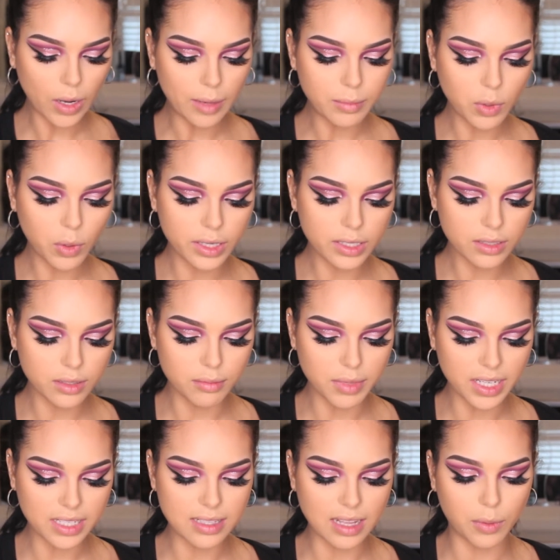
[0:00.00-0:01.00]
I'm going to
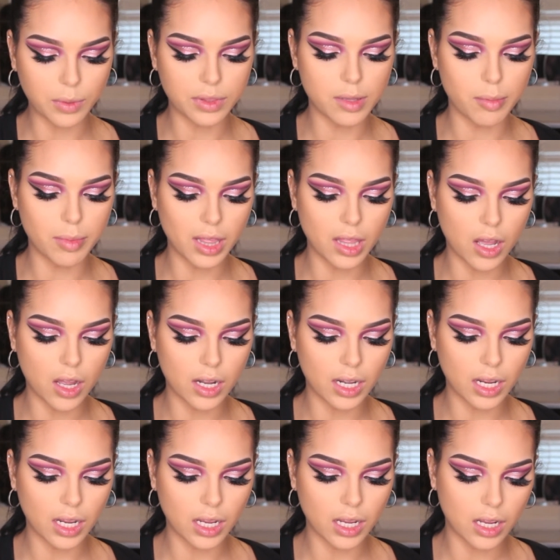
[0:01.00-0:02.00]
mix that with the
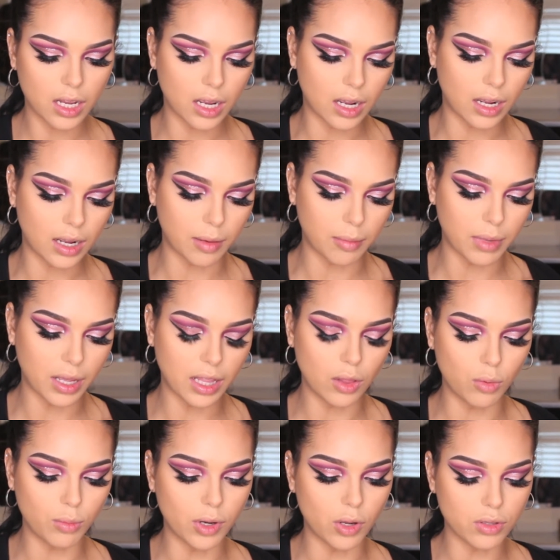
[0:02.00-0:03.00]
Milani
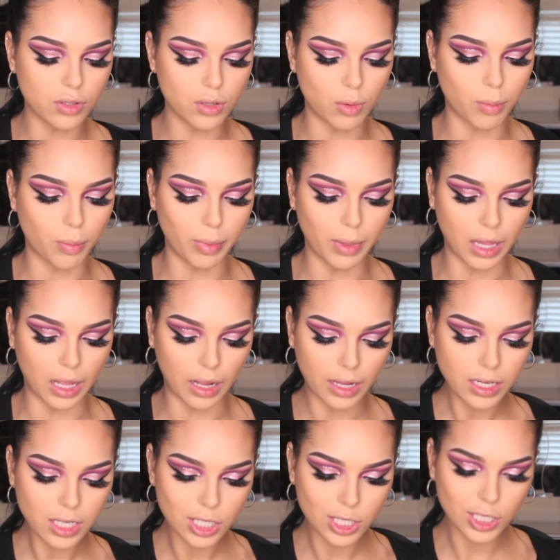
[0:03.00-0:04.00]
Luminoso
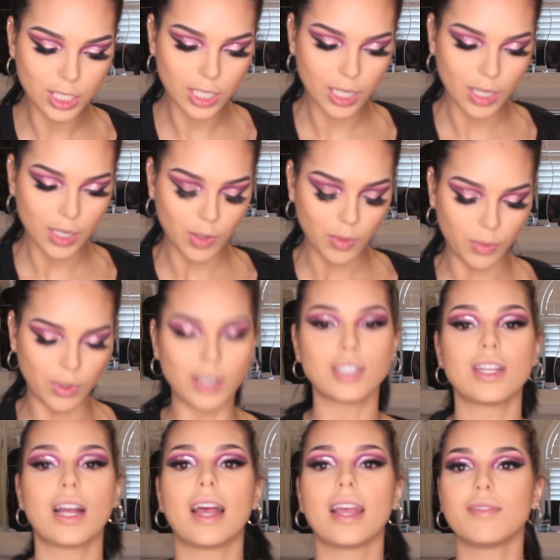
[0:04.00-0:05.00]
blush,
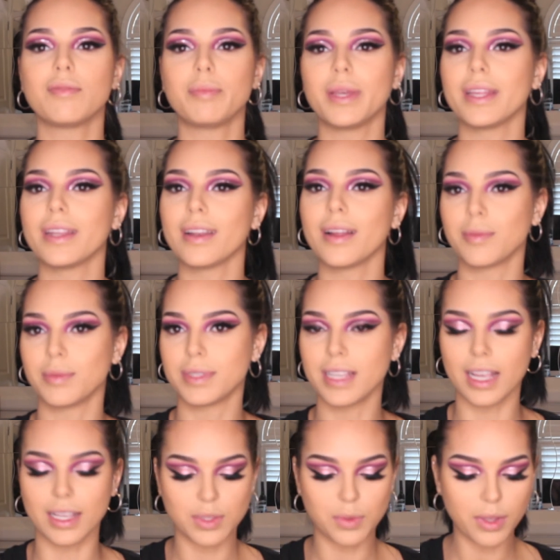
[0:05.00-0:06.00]
which I've been
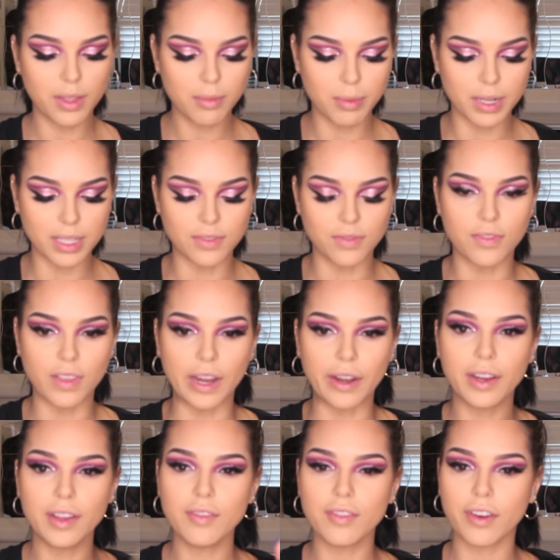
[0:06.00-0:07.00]
obsessed with, but it's
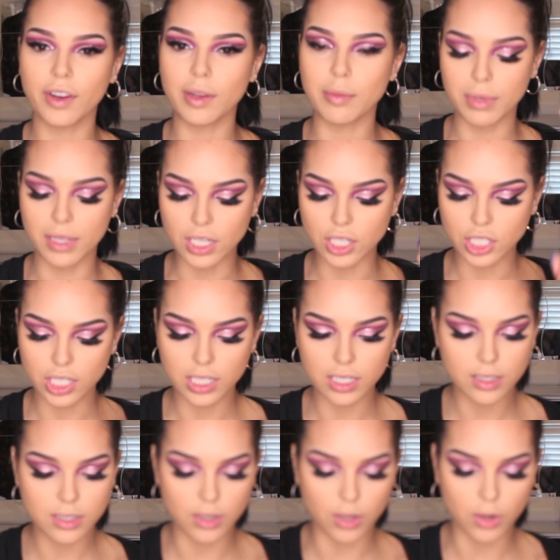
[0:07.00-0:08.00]
very peachy,
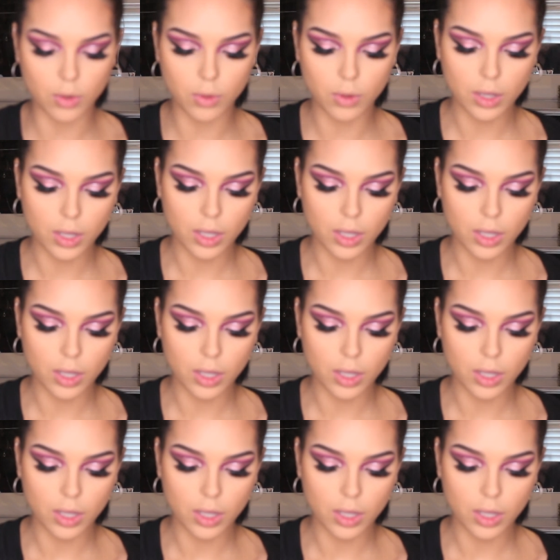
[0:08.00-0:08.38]
so.